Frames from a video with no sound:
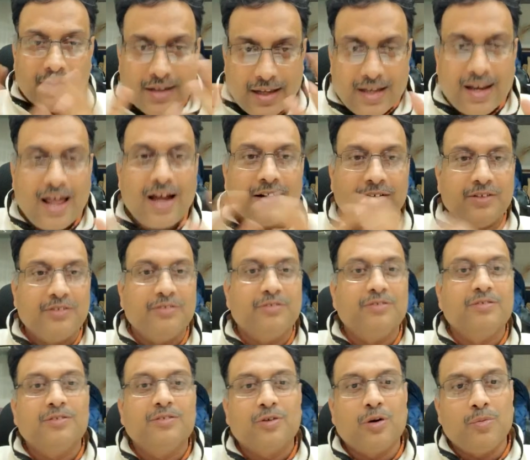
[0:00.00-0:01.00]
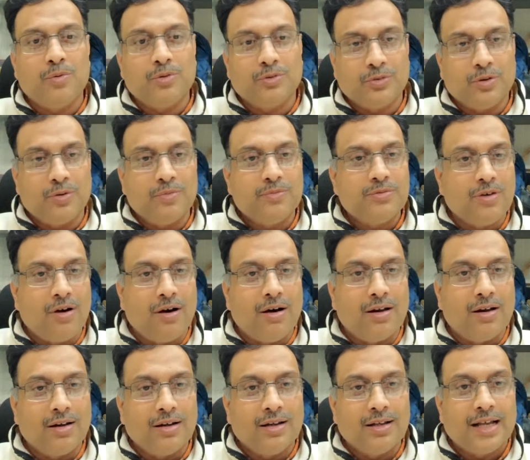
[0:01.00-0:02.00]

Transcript: inactive chromosomes, or